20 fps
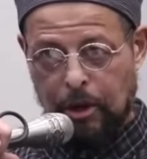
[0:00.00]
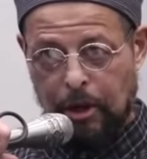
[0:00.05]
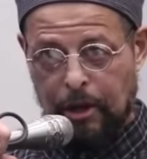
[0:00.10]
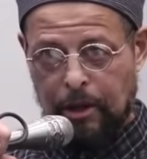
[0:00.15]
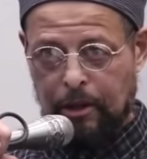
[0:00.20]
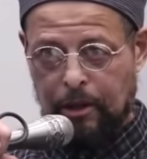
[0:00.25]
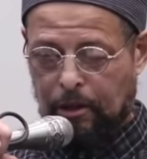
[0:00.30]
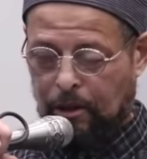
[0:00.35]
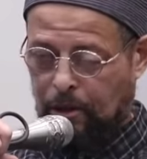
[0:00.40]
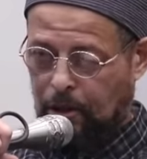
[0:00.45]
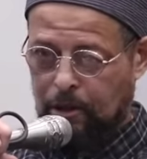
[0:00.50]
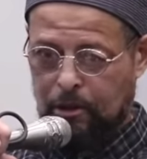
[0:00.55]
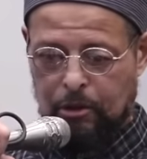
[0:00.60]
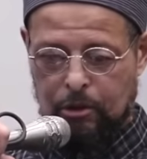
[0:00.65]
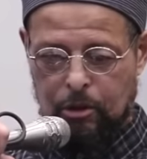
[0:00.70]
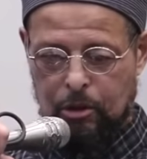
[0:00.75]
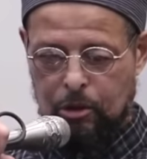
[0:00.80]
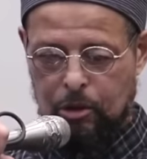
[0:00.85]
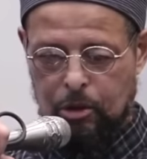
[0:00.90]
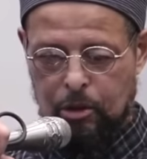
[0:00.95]
when I
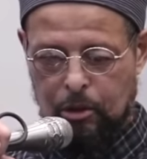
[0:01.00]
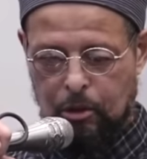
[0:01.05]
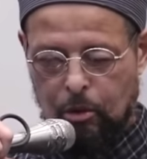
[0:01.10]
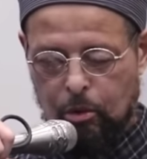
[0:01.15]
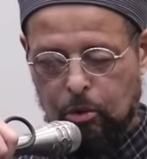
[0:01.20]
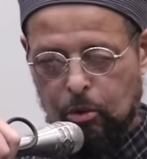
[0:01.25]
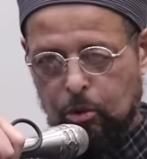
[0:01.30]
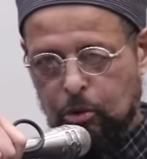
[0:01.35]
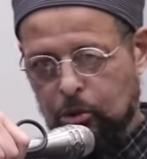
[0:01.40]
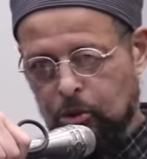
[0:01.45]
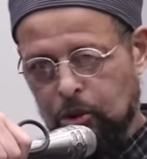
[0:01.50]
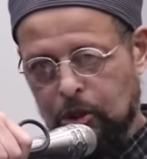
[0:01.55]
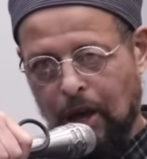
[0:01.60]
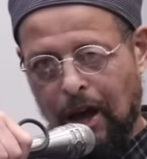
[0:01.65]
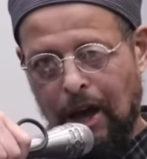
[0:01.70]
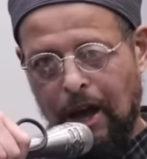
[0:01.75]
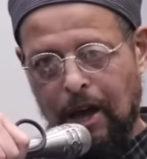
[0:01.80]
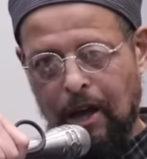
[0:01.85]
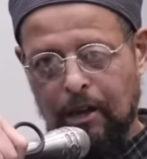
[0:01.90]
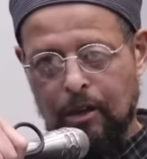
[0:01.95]
just, who is
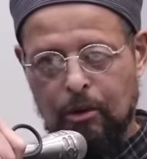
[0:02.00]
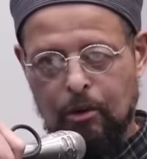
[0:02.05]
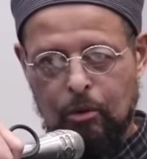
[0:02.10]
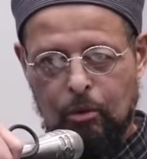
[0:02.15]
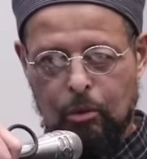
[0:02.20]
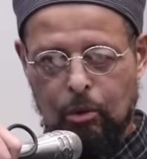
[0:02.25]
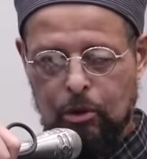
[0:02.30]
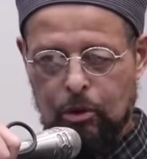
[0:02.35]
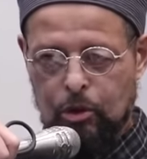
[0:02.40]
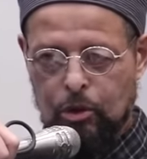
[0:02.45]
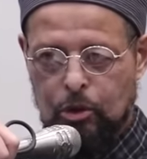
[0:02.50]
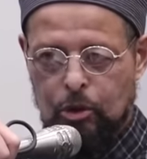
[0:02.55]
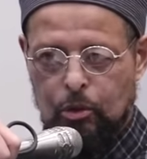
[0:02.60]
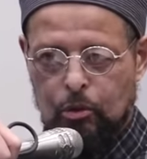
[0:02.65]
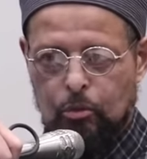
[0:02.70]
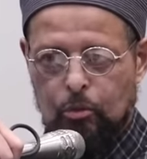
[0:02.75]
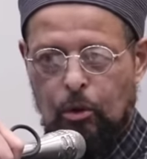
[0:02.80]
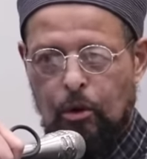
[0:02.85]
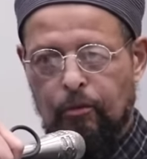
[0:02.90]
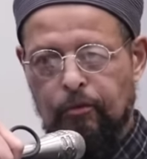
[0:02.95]
God? What does he
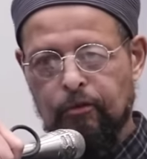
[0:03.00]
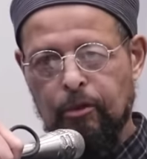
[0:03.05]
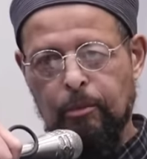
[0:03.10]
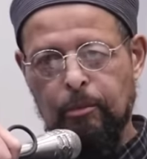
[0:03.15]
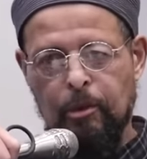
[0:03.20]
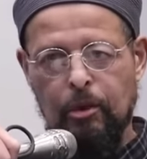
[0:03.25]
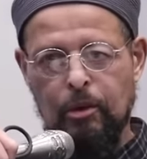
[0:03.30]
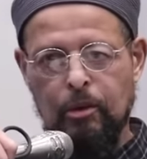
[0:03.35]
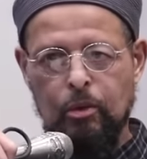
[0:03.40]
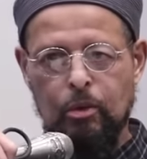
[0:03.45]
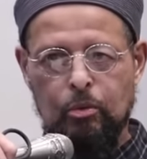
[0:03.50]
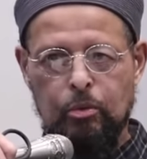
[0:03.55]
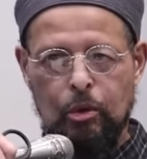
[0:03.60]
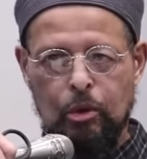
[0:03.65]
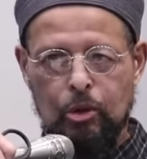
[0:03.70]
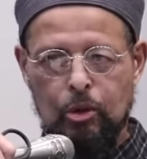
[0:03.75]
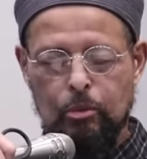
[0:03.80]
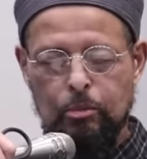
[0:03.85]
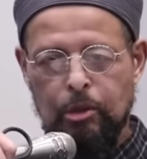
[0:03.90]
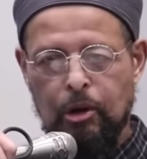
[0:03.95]
want from us? What
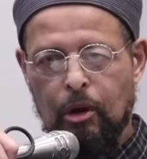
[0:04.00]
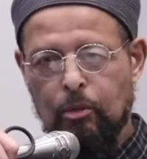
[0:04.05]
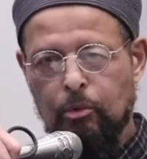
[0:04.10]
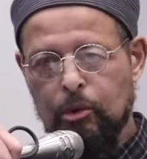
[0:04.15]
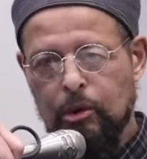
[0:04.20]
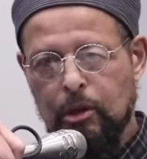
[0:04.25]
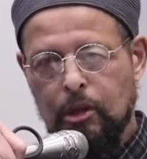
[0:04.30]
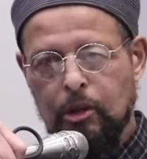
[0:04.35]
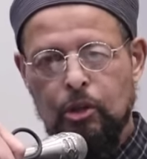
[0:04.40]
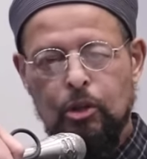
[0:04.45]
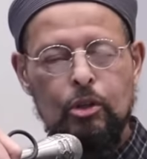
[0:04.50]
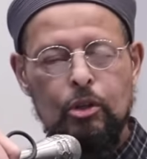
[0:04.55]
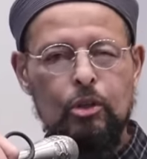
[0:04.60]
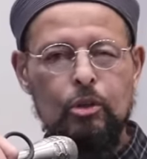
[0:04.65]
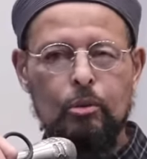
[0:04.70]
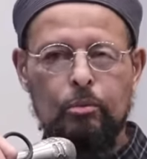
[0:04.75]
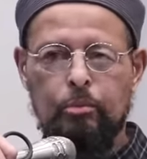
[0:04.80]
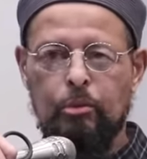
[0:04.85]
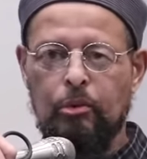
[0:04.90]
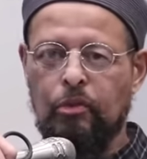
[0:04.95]
should be our
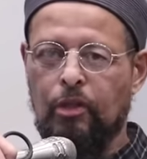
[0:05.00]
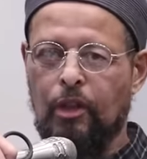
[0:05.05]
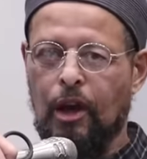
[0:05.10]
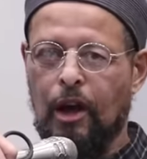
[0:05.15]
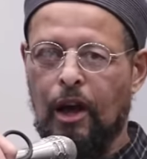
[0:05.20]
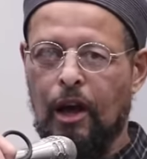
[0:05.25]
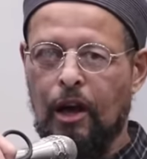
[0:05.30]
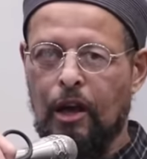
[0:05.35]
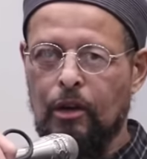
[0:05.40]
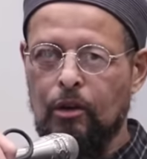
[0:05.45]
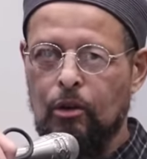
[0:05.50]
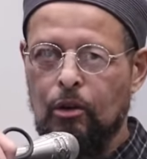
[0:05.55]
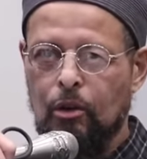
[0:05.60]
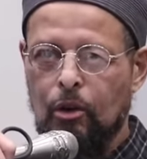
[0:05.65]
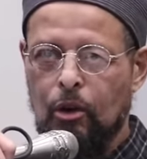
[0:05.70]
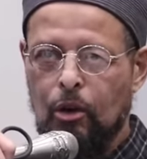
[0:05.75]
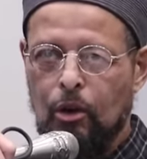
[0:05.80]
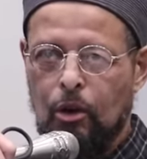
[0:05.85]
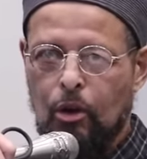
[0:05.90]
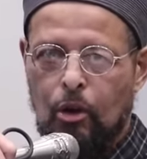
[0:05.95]
relationship with God?
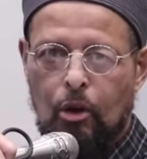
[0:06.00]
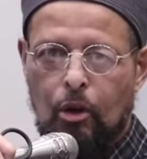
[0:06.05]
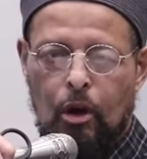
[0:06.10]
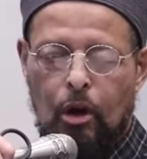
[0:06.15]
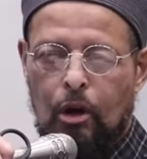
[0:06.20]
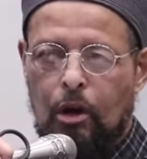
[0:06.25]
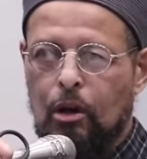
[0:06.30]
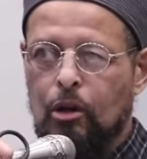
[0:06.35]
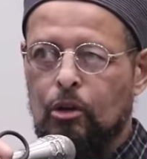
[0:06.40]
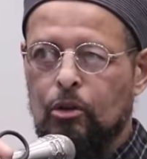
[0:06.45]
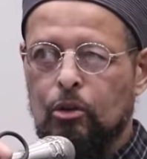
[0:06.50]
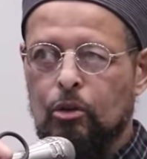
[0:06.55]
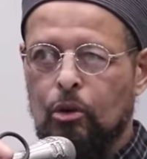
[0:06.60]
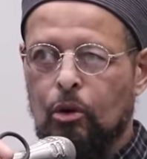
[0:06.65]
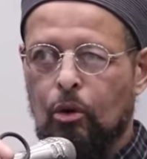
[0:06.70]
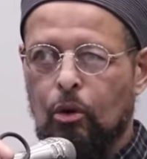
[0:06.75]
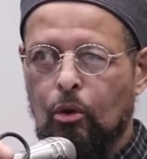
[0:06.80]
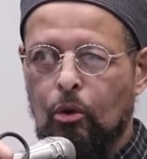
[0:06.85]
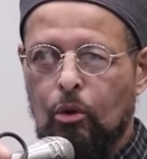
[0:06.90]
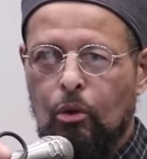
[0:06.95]
You
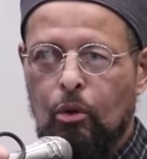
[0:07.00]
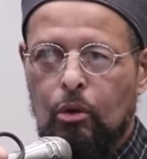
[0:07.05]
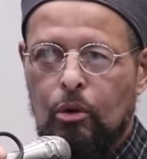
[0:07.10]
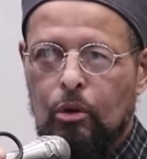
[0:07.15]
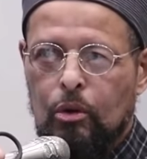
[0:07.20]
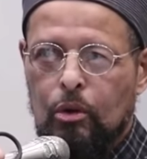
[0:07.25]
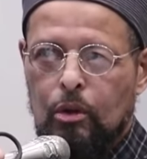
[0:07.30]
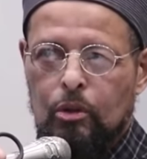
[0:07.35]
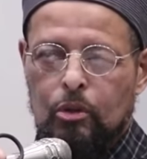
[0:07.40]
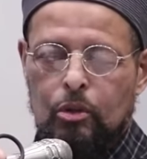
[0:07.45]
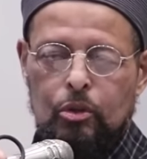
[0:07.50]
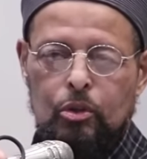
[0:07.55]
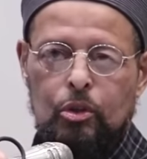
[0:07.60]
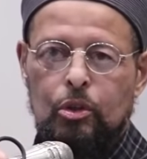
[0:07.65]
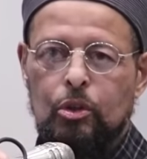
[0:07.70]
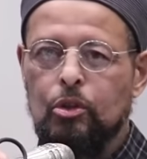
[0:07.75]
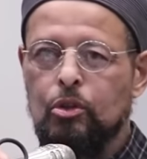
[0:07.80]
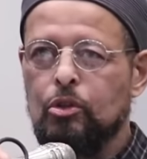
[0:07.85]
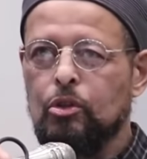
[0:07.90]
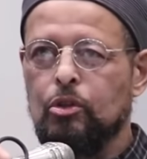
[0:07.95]
know, is
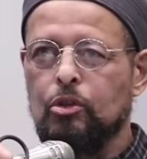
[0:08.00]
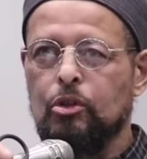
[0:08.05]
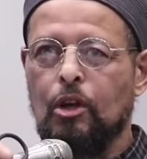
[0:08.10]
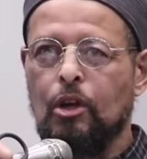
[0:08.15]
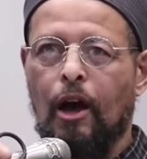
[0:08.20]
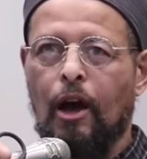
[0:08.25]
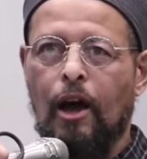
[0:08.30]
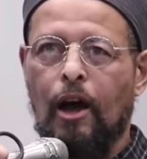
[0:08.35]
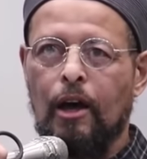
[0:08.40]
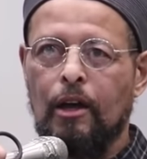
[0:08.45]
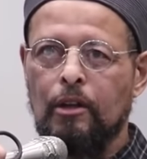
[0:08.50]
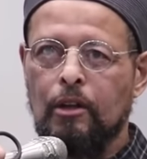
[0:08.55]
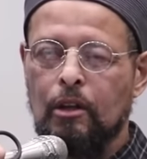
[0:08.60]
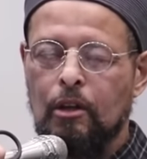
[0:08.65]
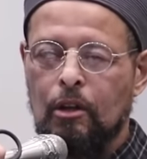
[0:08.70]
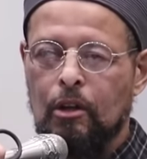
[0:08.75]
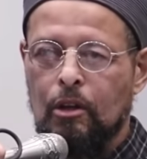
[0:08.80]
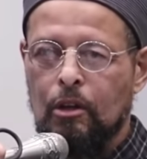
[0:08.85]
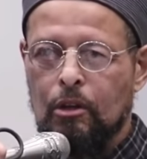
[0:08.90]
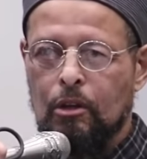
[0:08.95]
Jesus God?
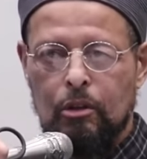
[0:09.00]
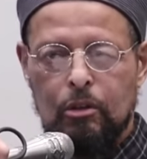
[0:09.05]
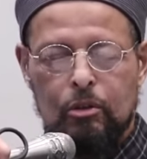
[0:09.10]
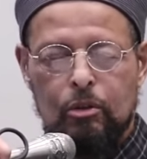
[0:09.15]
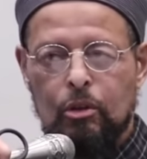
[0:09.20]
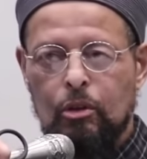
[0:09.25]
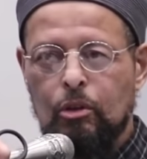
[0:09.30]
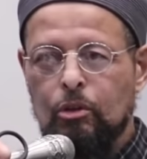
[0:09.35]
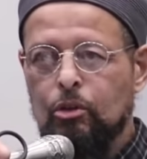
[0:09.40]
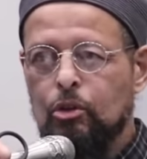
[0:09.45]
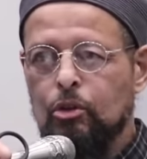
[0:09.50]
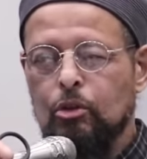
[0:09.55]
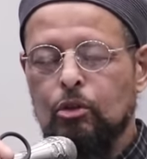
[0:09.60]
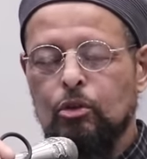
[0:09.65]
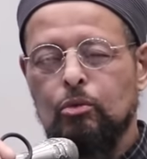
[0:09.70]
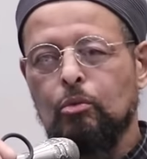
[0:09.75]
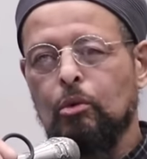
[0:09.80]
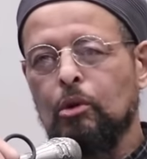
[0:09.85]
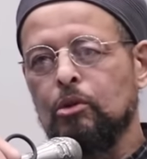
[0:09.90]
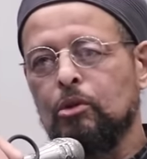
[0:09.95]
It just
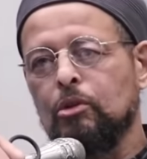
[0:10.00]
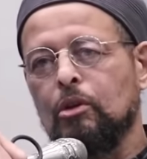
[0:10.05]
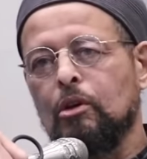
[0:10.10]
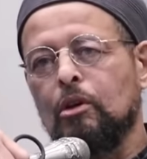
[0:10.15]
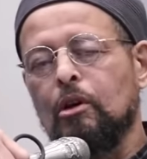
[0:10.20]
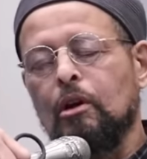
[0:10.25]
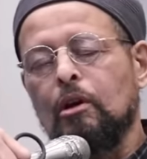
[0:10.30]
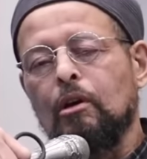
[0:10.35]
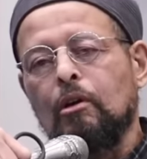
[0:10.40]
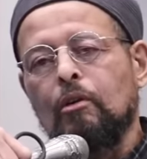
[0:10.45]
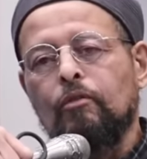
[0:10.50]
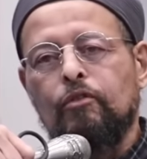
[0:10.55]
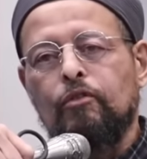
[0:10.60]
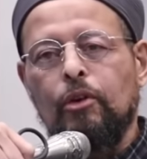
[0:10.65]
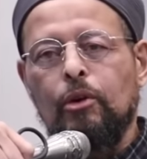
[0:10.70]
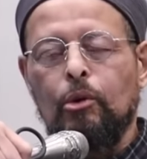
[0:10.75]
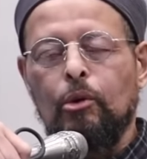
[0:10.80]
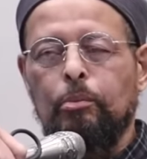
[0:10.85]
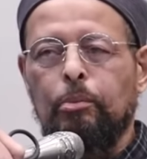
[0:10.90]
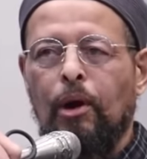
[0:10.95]
was a
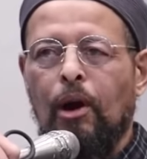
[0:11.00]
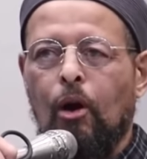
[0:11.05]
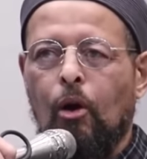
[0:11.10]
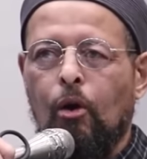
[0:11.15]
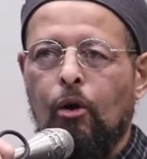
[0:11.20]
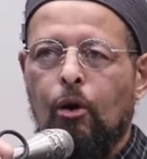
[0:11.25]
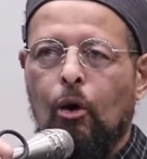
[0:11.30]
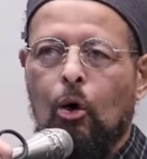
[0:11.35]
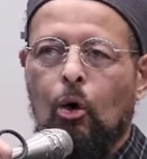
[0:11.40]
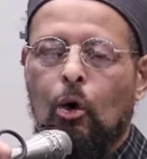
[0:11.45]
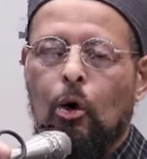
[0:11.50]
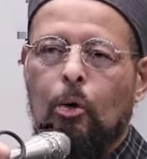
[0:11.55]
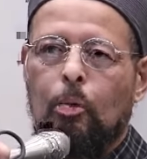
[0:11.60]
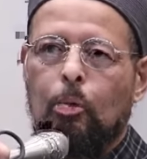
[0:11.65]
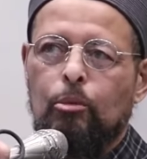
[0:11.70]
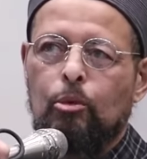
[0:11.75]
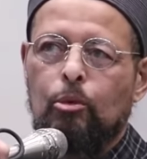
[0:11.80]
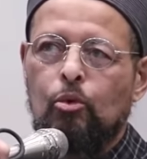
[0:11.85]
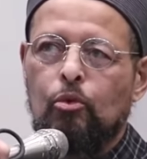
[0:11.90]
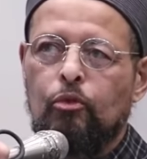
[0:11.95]
very powerful and
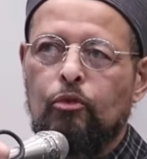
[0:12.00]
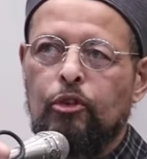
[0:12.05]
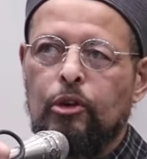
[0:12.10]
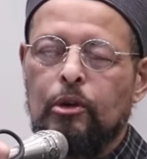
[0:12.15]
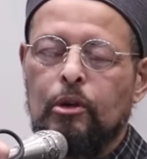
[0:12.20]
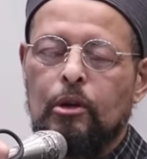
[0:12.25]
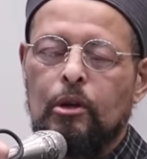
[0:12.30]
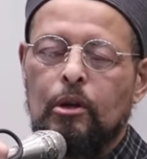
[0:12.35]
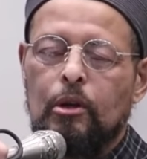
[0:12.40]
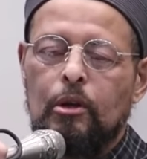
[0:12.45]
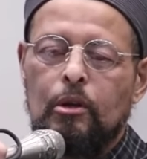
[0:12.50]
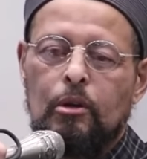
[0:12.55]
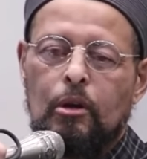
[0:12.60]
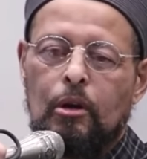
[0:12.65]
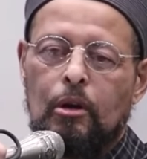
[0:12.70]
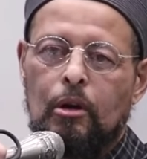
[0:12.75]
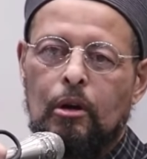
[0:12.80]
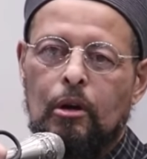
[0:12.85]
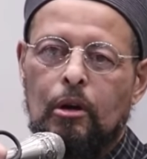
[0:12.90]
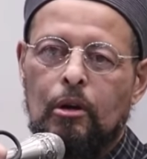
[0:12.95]
moving
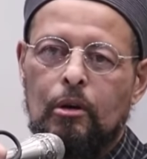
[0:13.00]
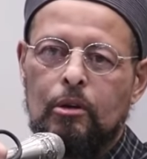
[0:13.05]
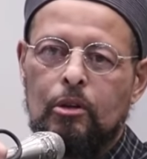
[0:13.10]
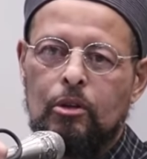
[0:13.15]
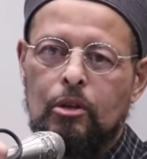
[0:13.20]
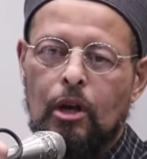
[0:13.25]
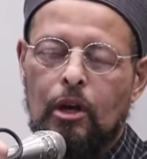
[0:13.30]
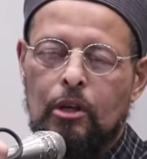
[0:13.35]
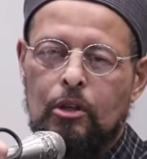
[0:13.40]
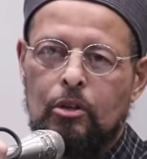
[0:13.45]
text.